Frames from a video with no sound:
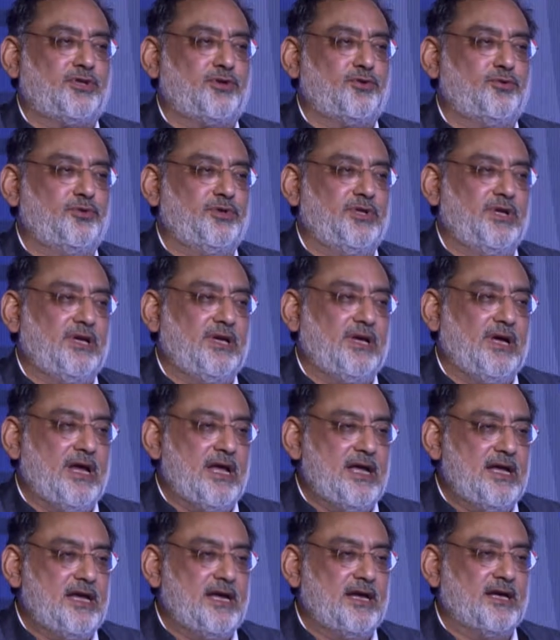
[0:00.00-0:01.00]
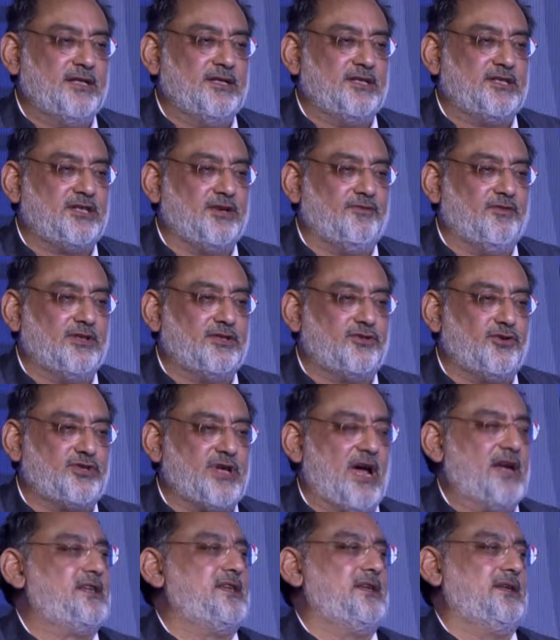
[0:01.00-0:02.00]
through the Indian civil
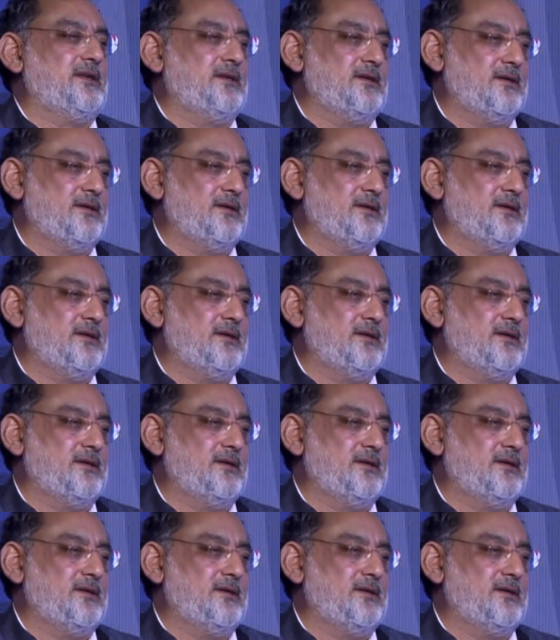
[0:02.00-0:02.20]
society.